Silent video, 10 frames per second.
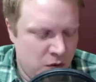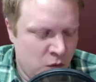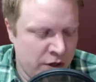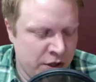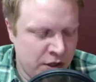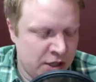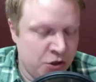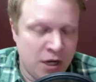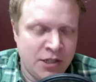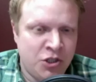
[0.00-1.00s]
When you, cause you
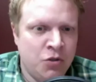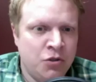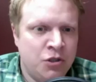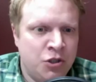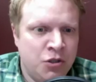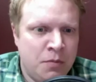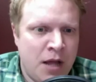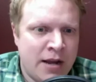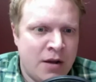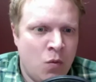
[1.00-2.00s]
guys chose to shoot it
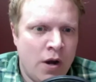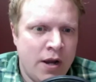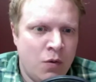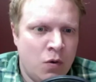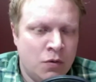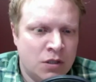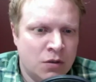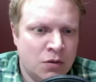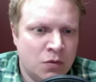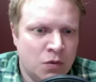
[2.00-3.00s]
black and white, what was
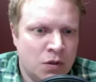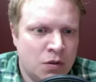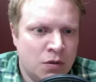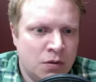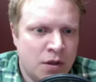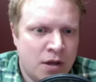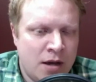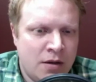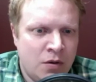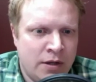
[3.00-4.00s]
the
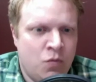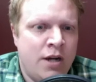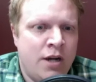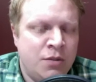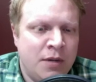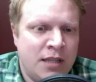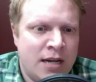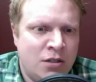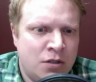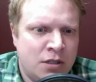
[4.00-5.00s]
thought? Like, why did you make
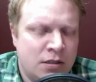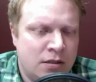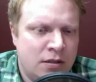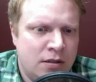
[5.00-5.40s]
that choice?